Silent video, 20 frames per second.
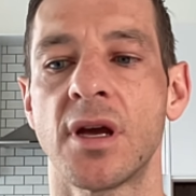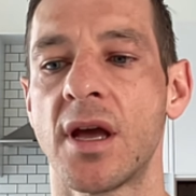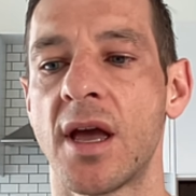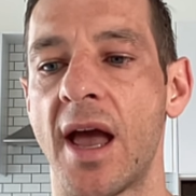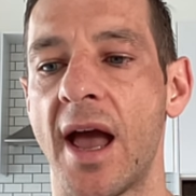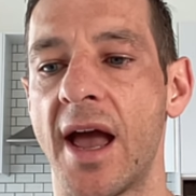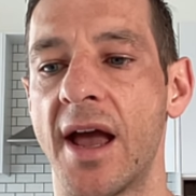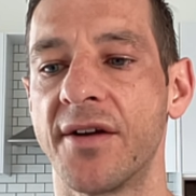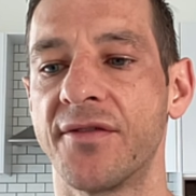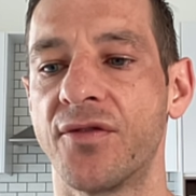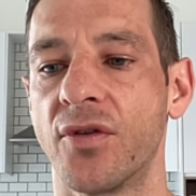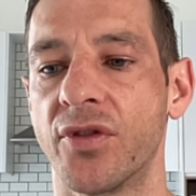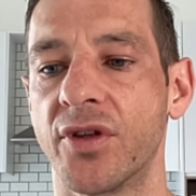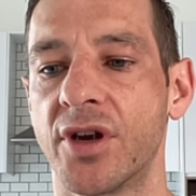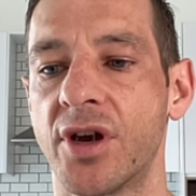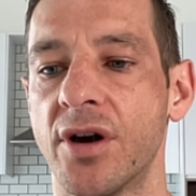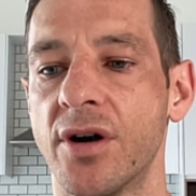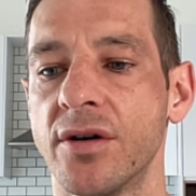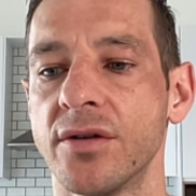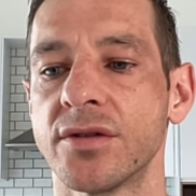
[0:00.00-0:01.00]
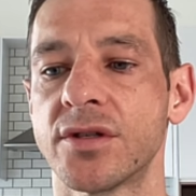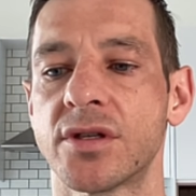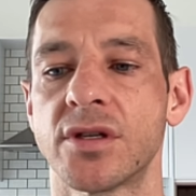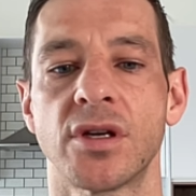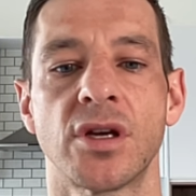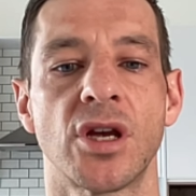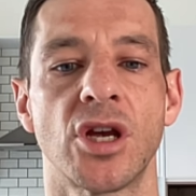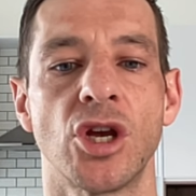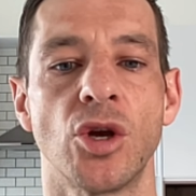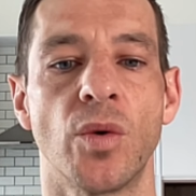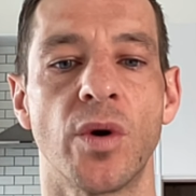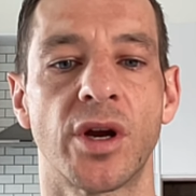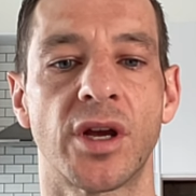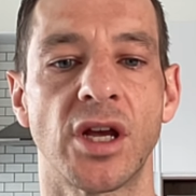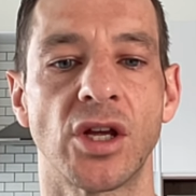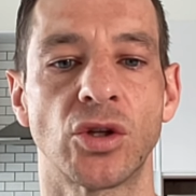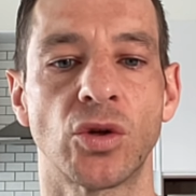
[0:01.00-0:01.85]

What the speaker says: And for the girls, you're working